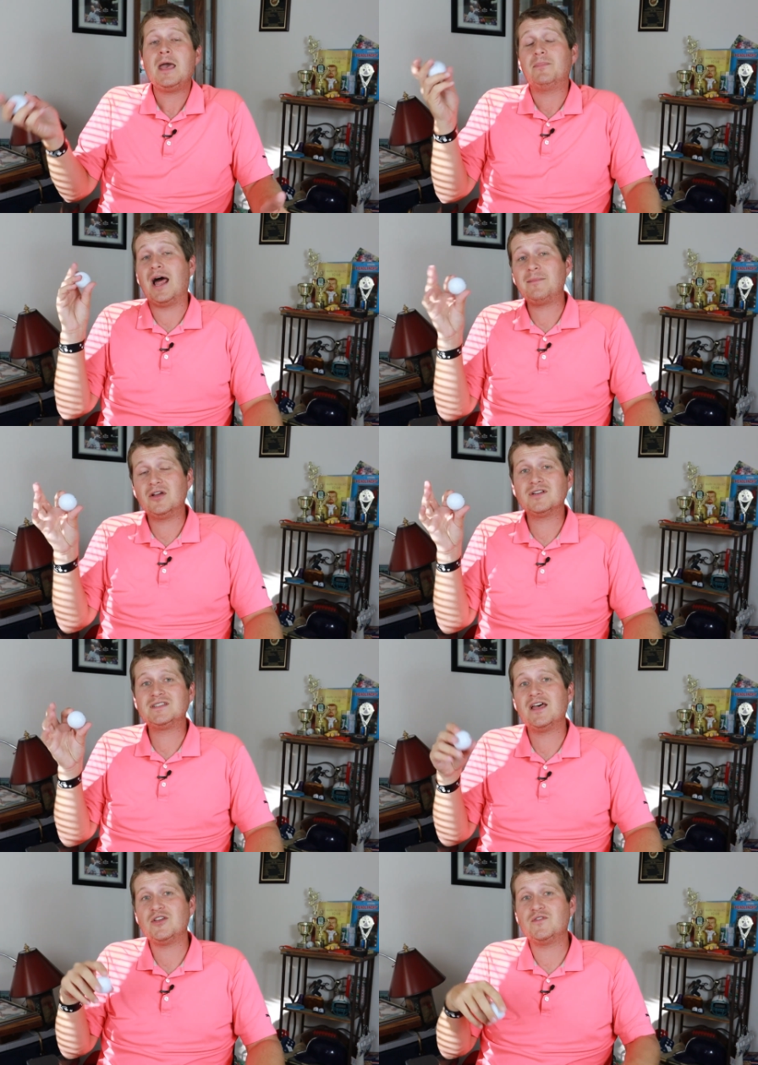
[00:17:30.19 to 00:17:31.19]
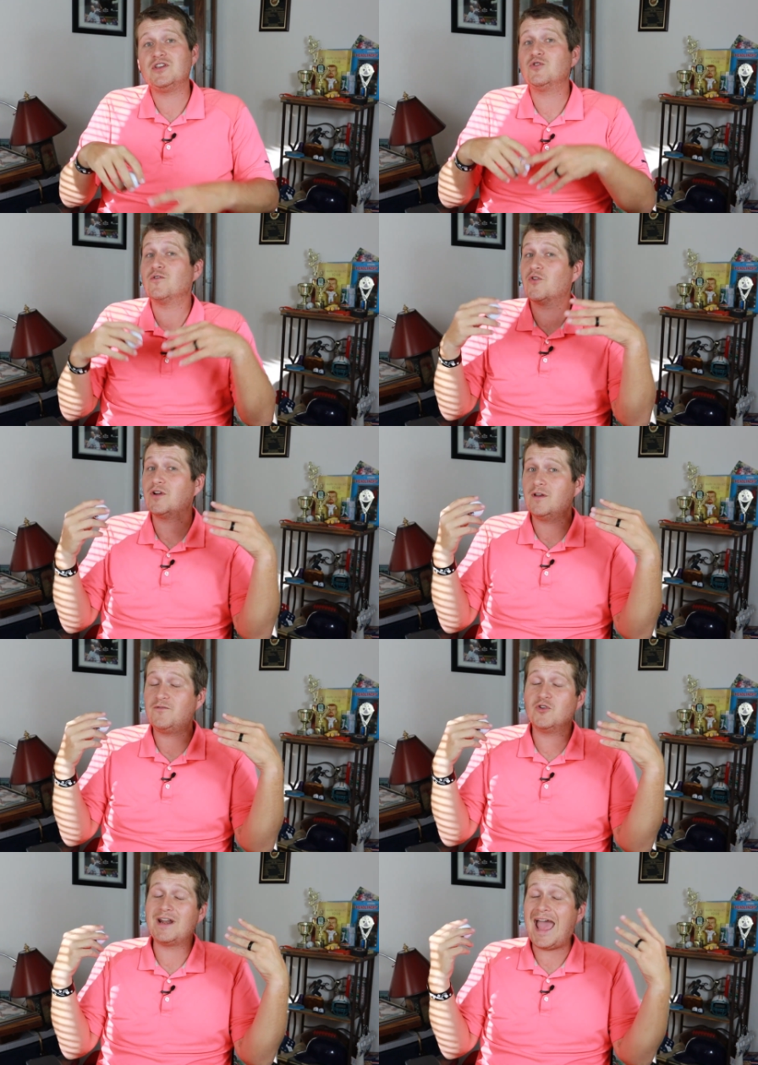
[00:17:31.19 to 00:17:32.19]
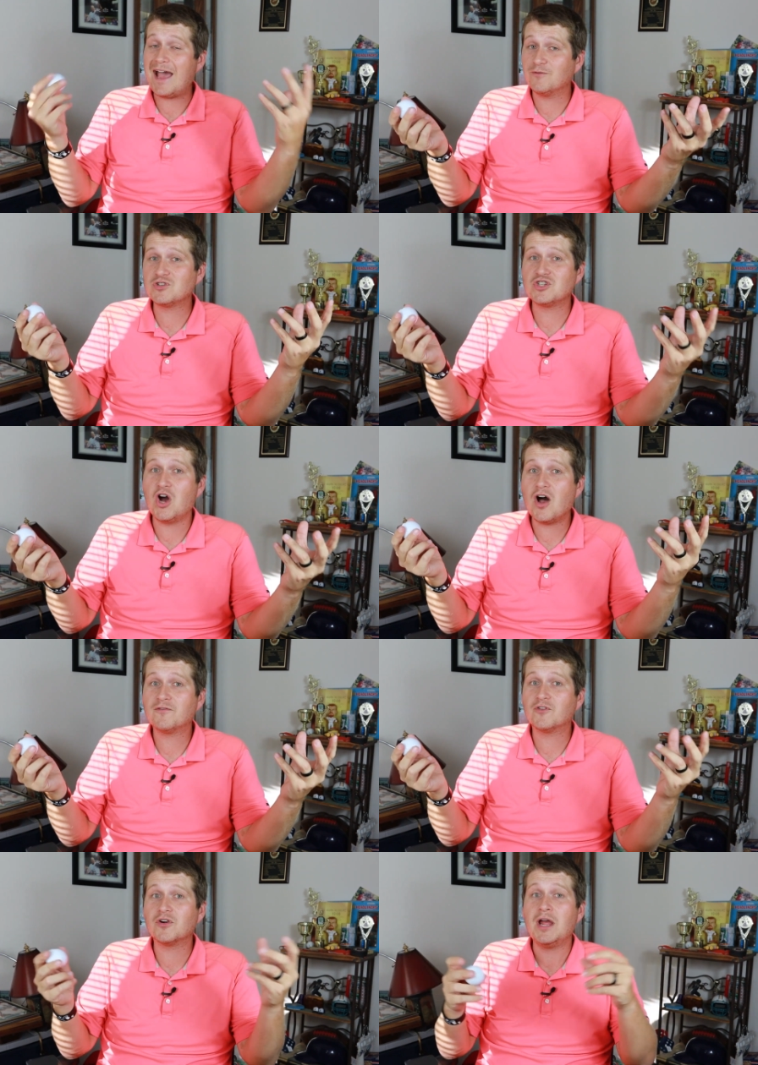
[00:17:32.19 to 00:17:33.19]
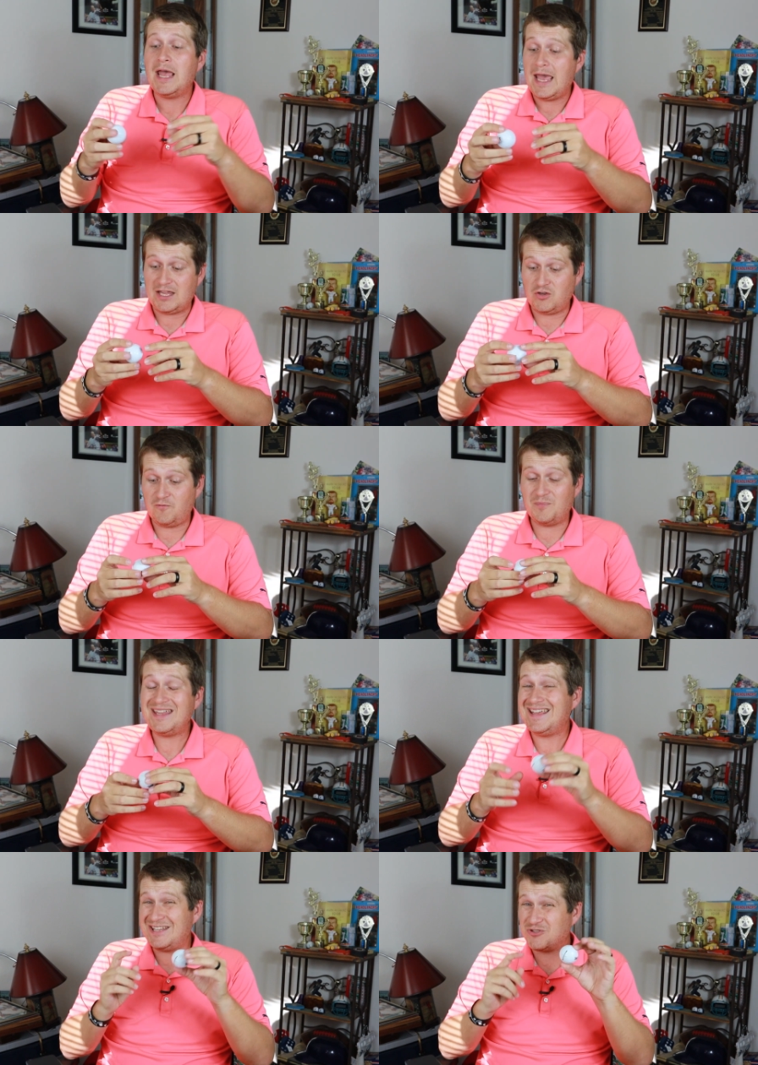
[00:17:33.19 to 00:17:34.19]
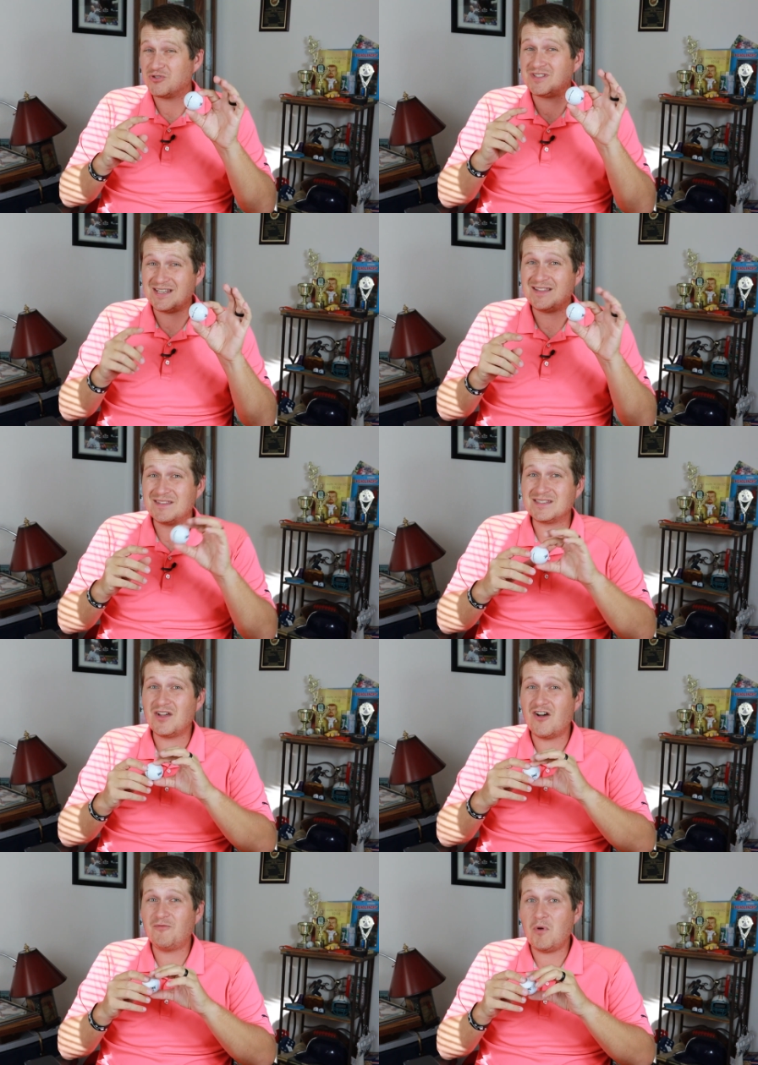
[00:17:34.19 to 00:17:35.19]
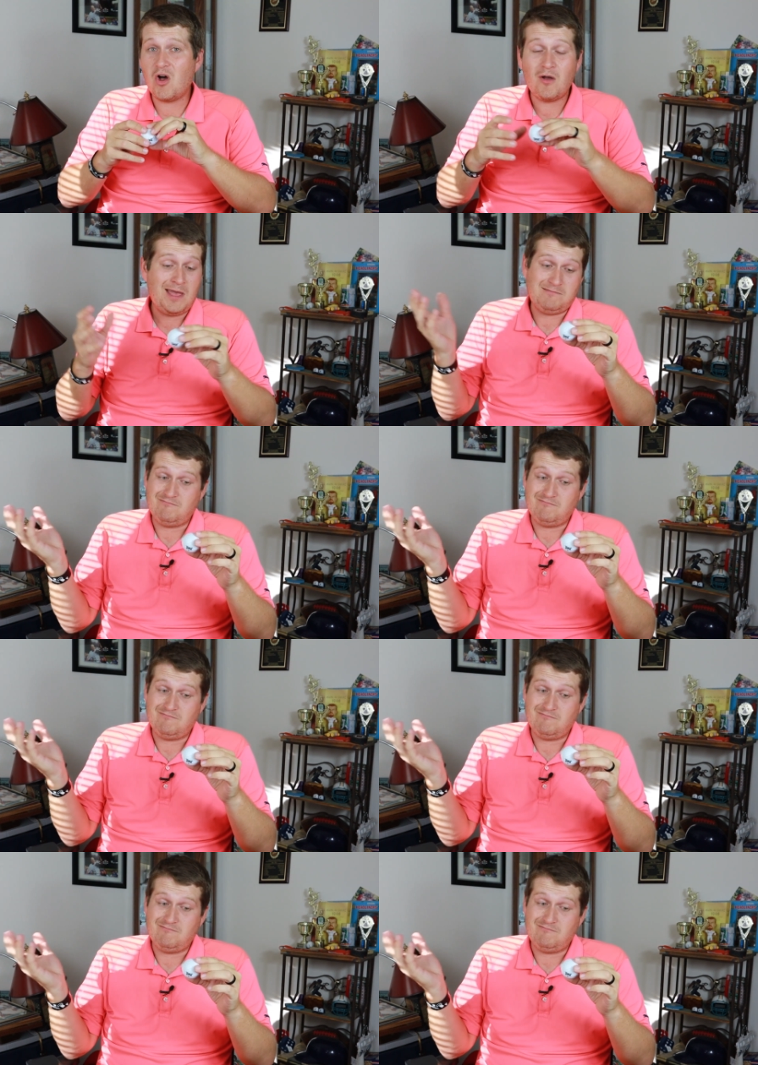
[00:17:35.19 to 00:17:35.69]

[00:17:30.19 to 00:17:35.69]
But I'm here to tell you that you, if, if you're an average golfer and you've been interested in this golf ball,